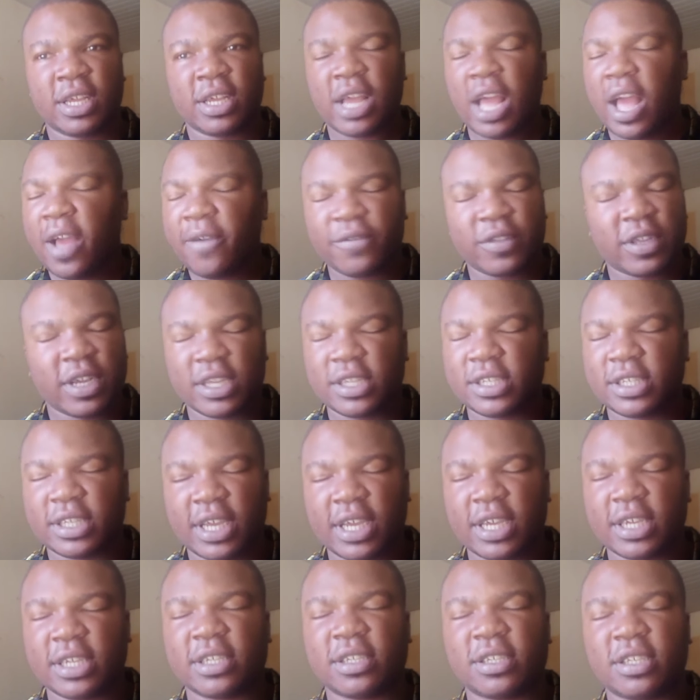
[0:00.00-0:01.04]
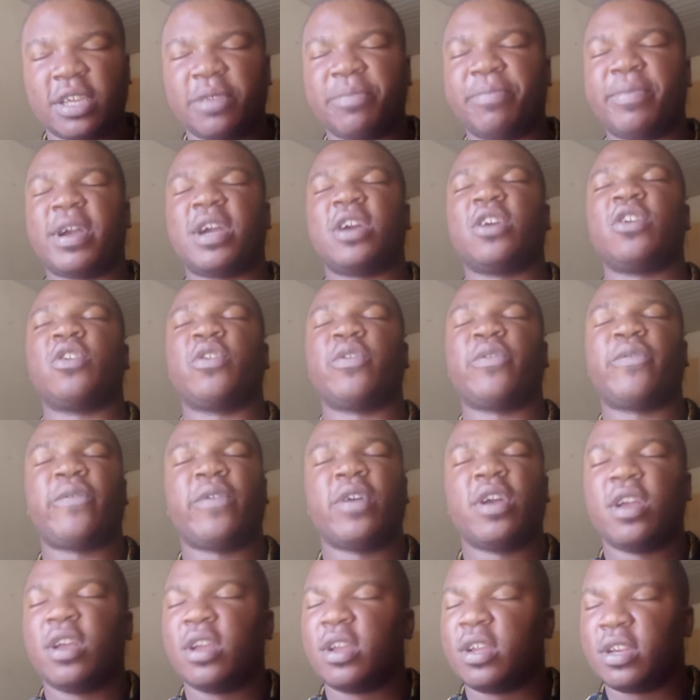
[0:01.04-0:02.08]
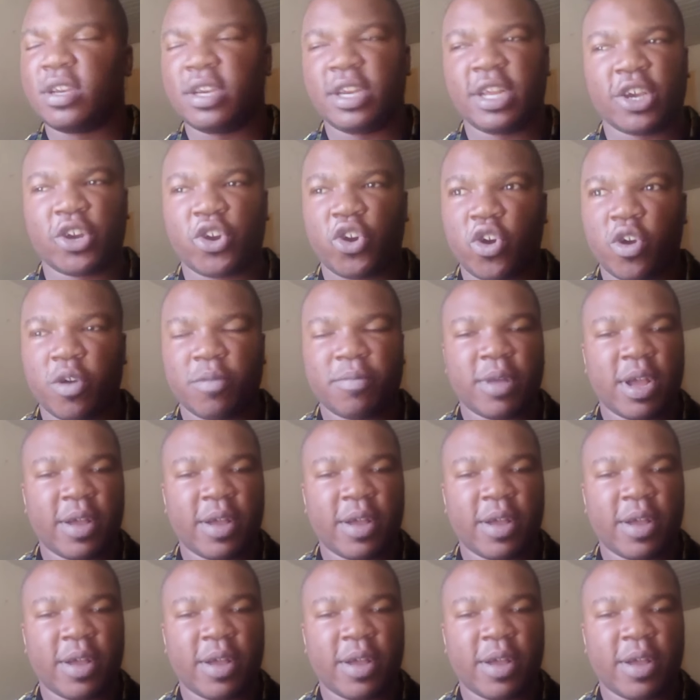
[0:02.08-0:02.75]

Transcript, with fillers: after sex, they bang off, they come.